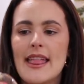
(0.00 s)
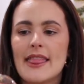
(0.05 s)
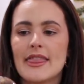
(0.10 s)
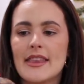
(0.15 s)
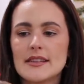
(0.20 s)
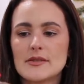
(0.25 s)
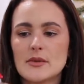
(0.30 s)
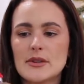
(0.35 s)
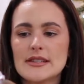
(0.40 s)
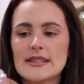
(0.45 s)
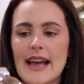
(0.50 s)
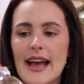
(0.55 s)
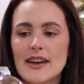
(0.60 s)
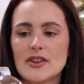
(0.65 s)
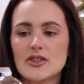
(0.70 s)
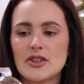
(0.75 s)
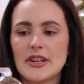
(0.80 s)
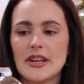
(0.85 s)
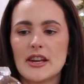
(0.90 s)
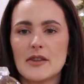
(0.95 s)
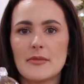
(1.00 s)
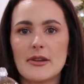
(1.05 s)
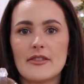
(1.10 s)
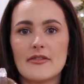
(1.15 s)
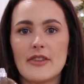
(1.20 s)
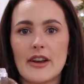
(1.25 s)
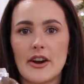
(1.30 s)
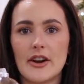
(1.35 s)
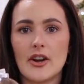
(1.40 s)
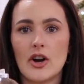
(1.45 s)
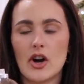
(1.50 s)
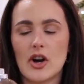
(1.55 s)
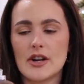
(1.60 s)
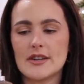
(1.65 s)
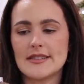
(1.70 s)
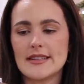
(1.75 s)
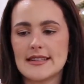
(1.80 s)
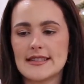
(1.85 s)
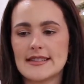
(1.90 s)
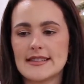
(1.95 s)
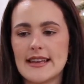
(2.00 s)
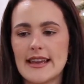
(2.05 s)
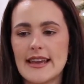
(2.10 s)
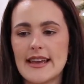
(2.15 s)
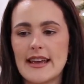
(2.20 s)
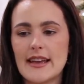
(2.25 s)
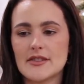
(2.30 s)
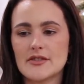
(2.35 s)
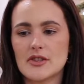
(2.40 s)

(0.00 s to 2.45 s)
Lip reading: This one is actually gonna be very hard to see,